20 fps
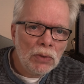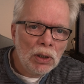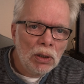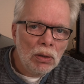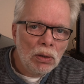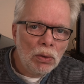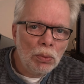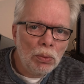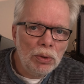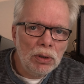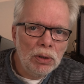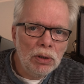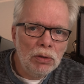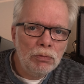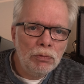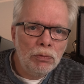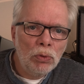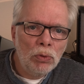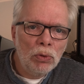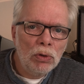3
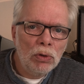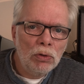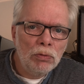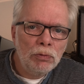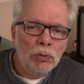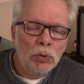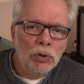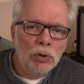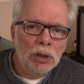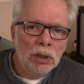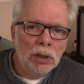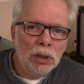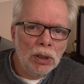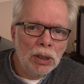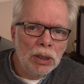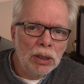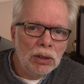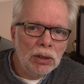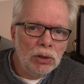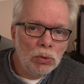for
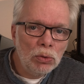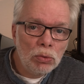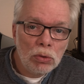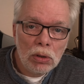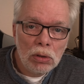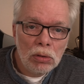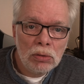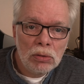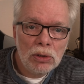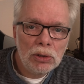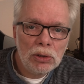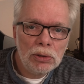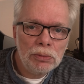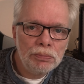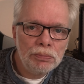49 euros.